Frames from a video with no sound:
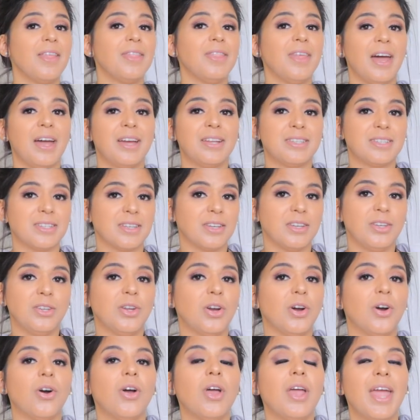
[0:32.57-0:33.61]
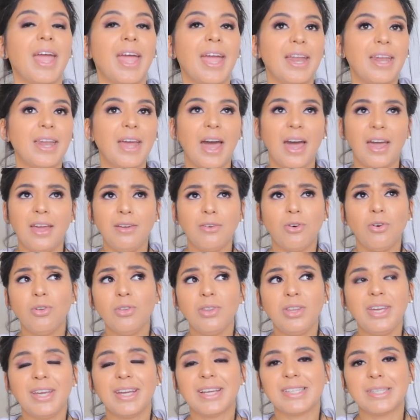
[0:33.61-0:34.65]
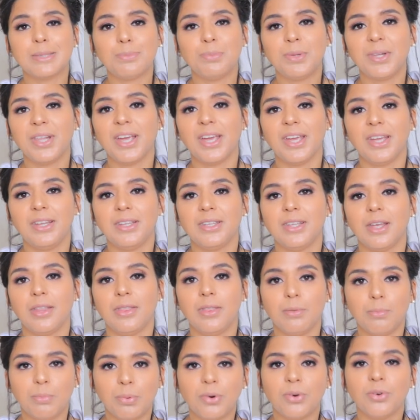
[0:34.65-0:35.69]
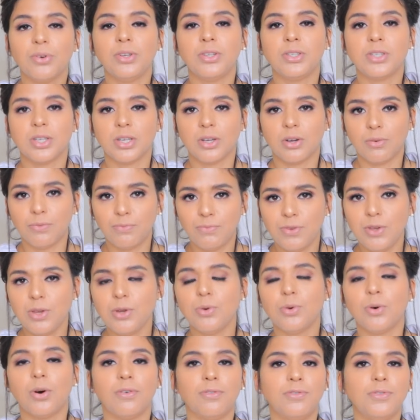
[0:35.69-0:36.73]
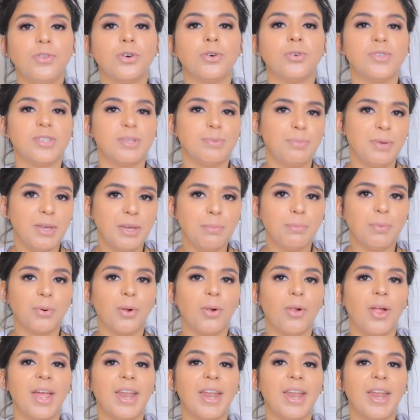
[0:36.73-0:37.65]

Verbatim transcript: that, you know, and I only explained the point of view of those people,